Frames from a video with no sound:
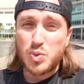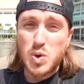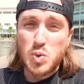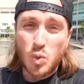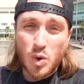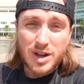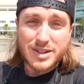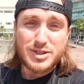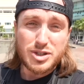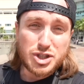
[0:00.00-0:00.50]

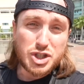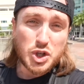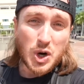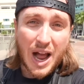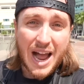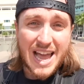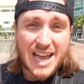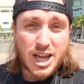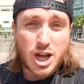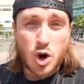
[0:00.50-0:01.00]
want to
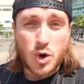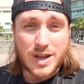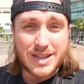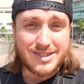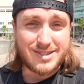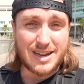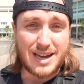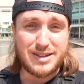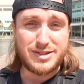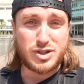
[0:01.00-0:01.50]
try and go
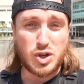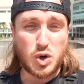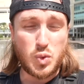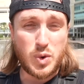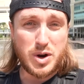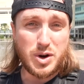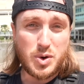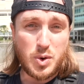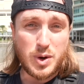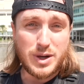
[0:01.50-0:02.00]
inside. So
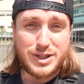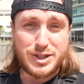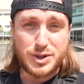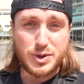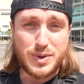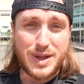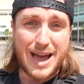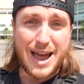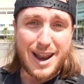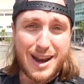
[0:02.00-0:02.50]
we're going to
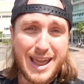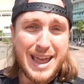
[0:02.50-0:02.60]
do that